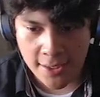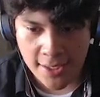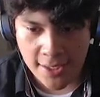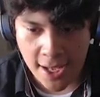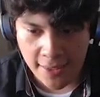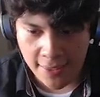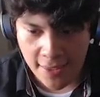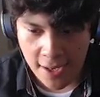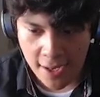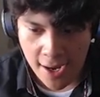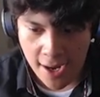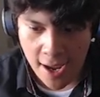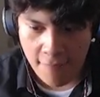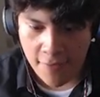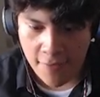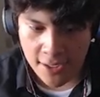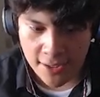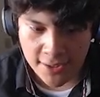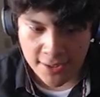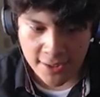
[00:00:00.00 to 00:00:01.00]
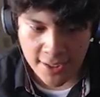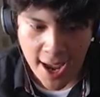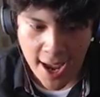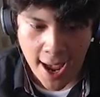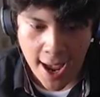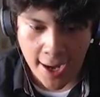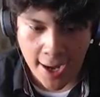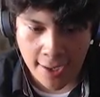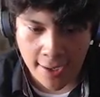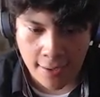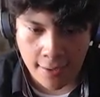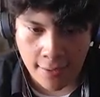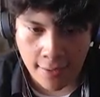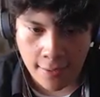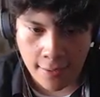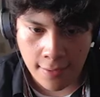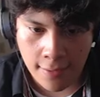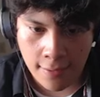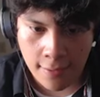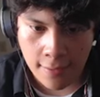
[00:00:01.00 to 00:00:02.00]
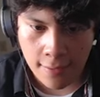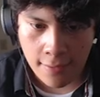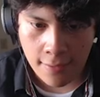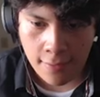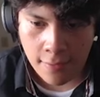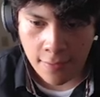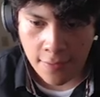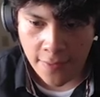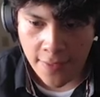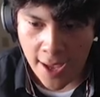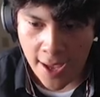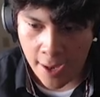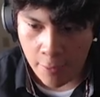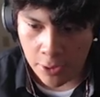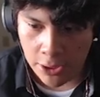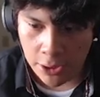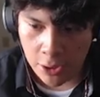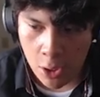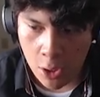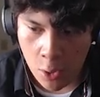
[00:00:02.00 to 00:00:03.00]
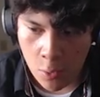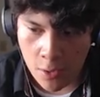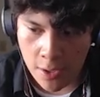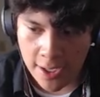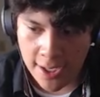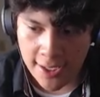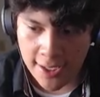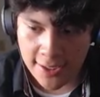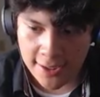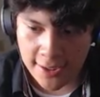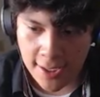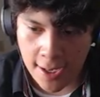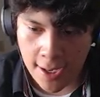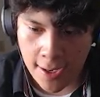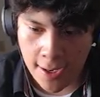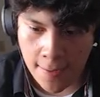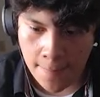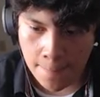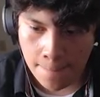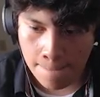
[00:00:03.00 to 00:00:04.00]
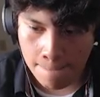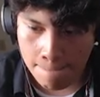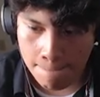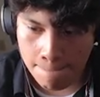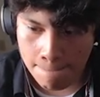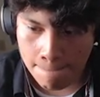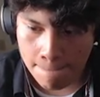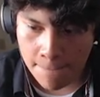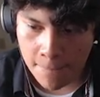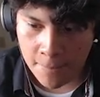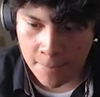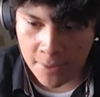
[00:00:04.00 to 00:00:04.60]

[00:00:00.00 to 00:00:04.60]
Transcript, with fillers: I think I have an attack that will lower his, um, let's